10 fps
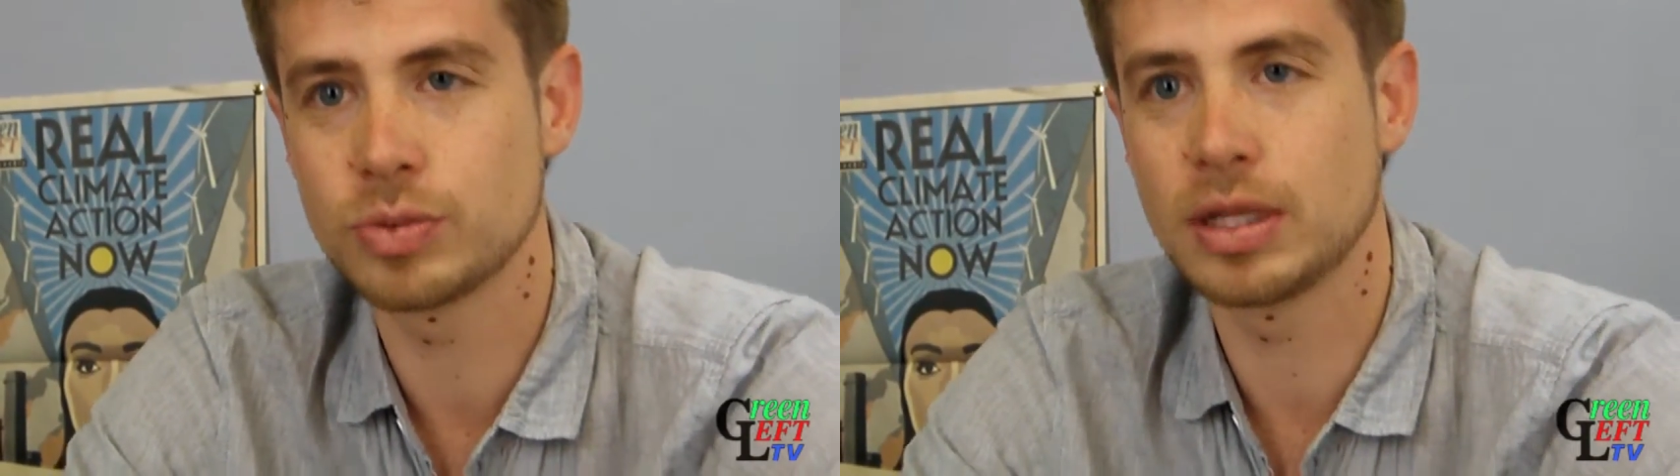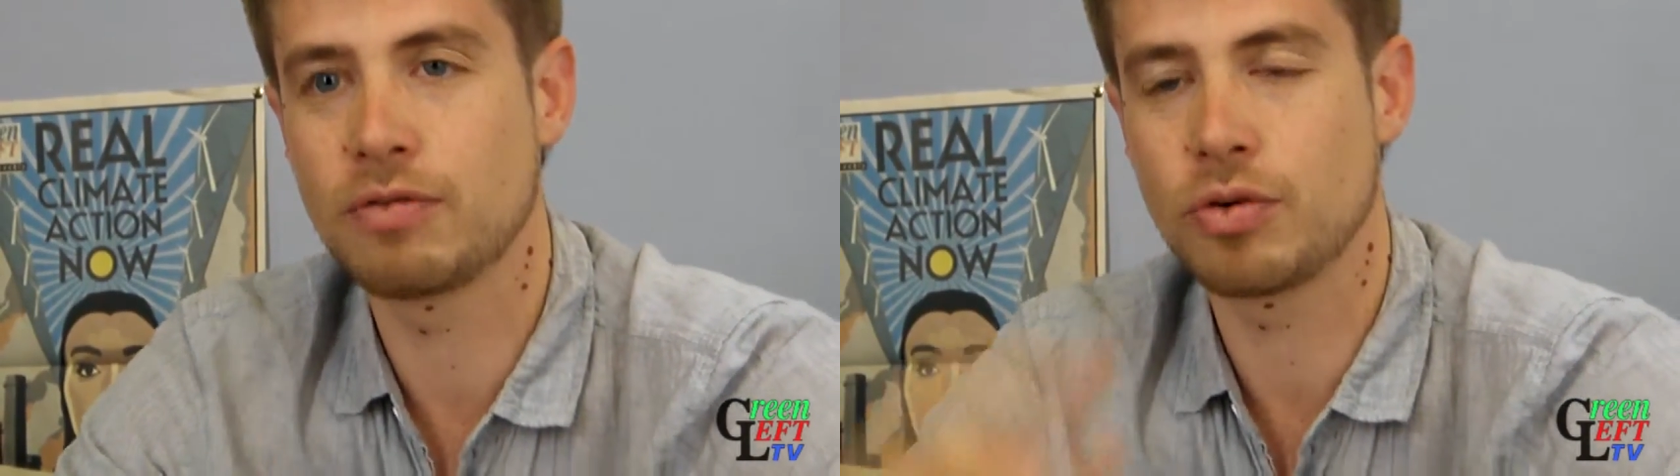
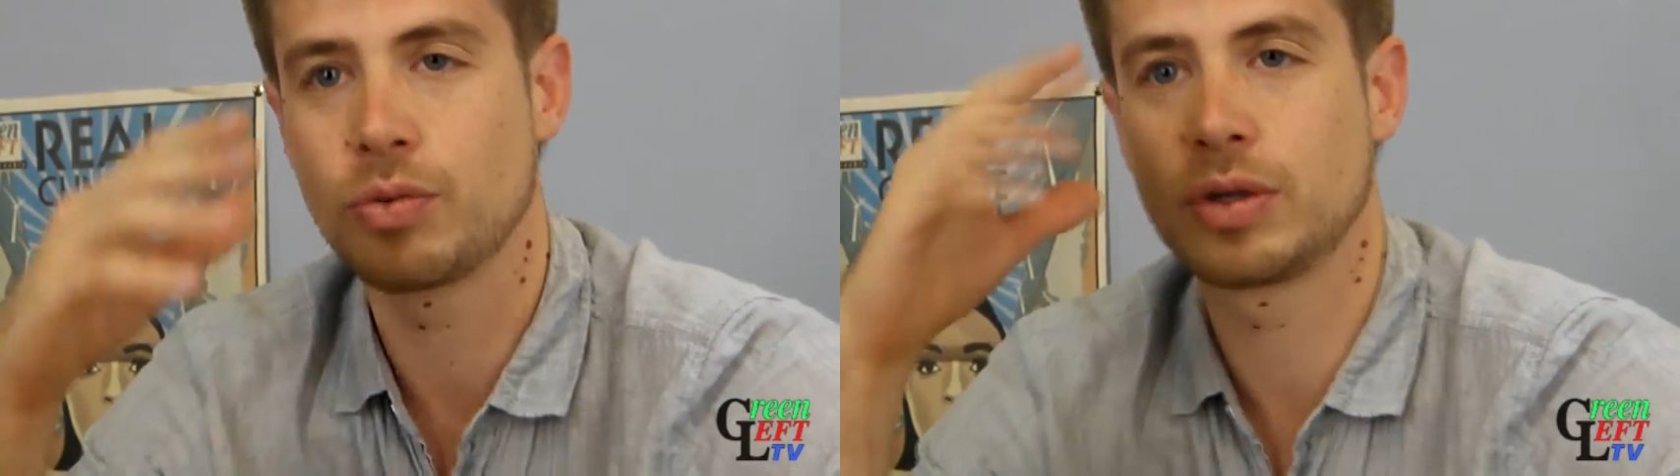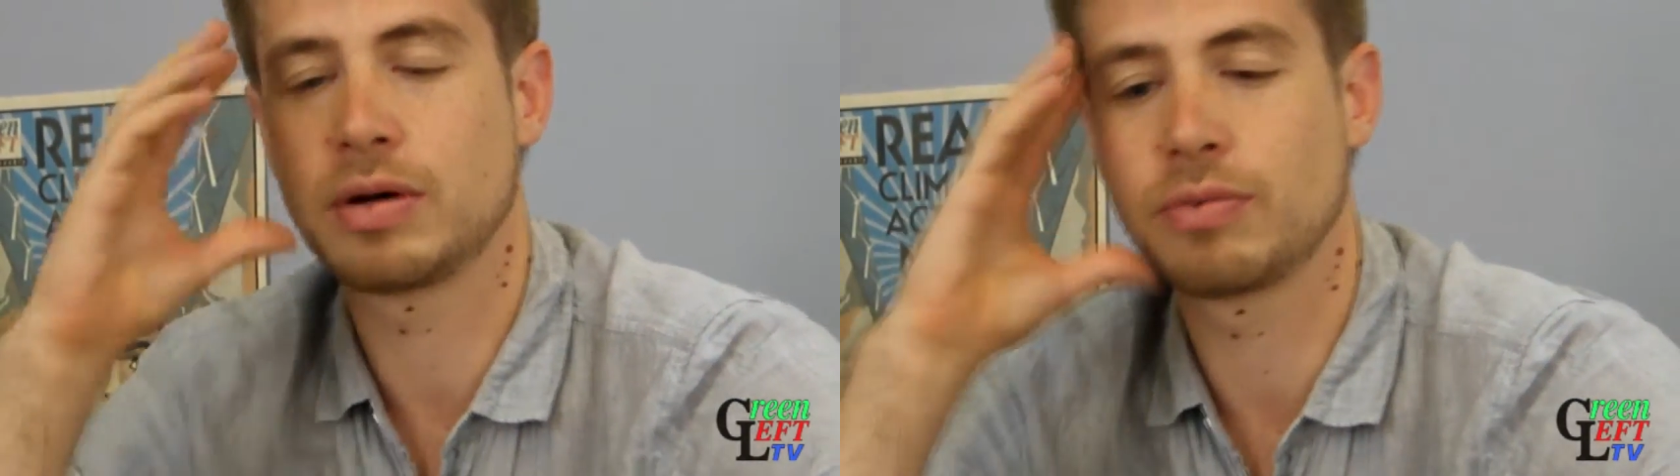we
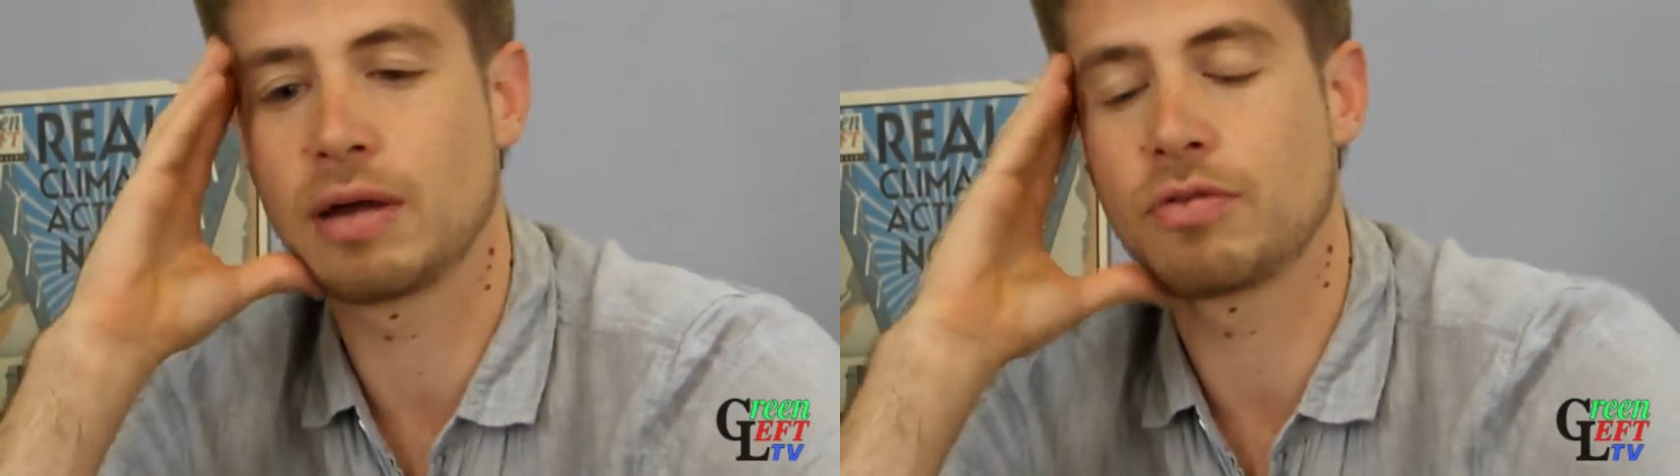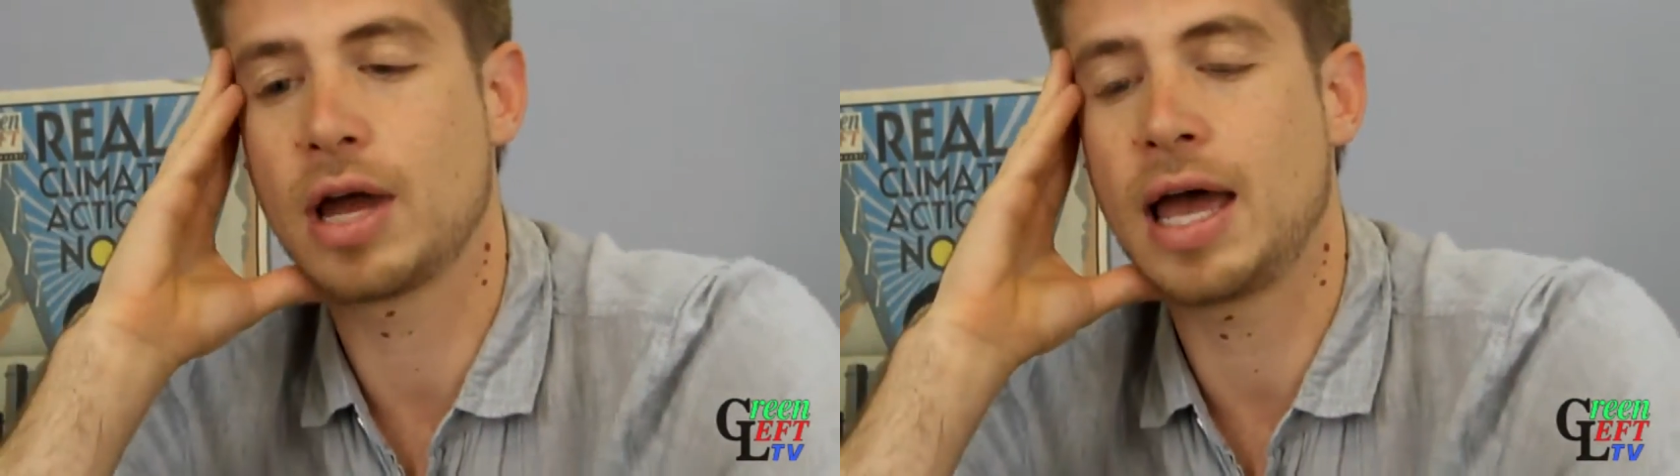
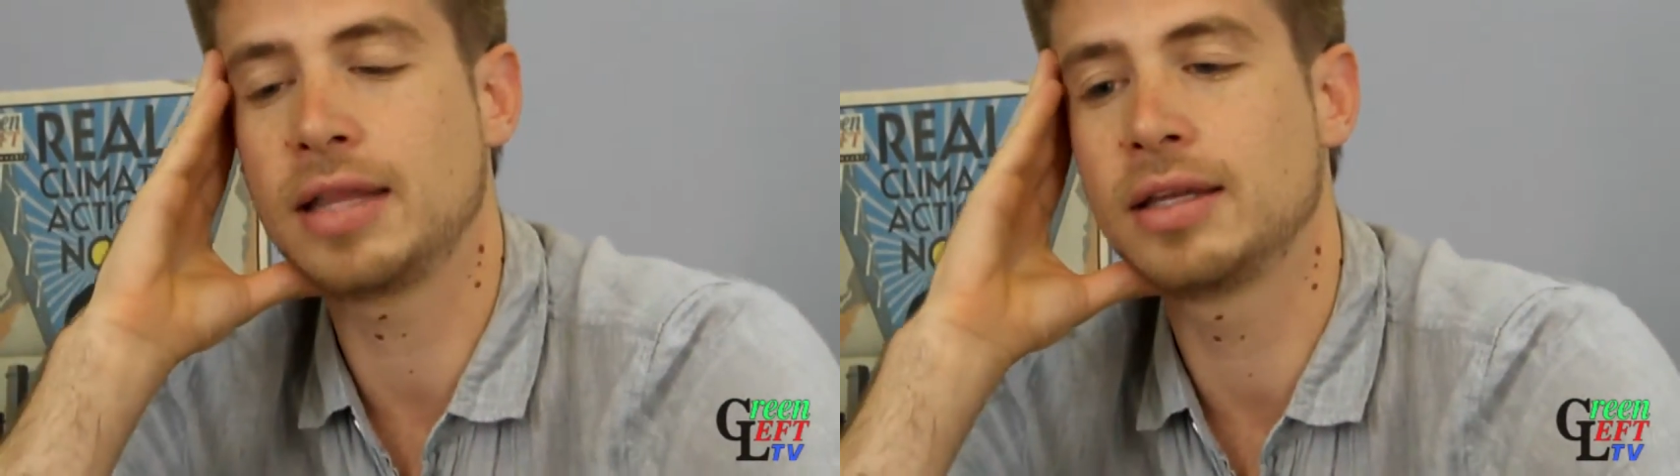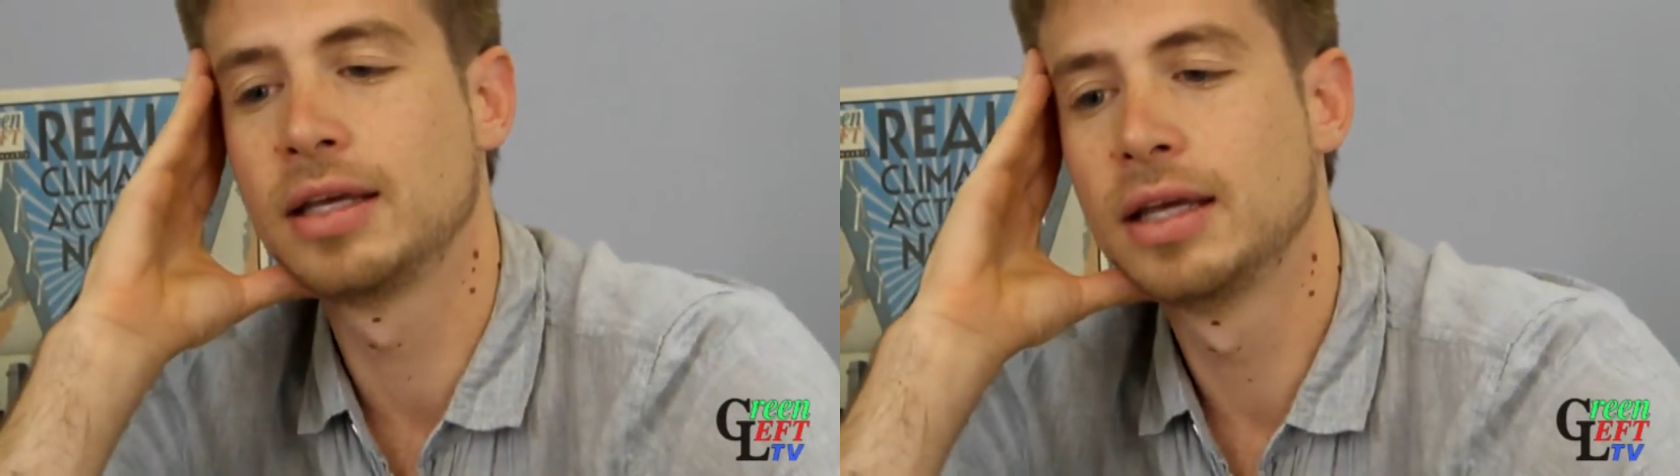ever had.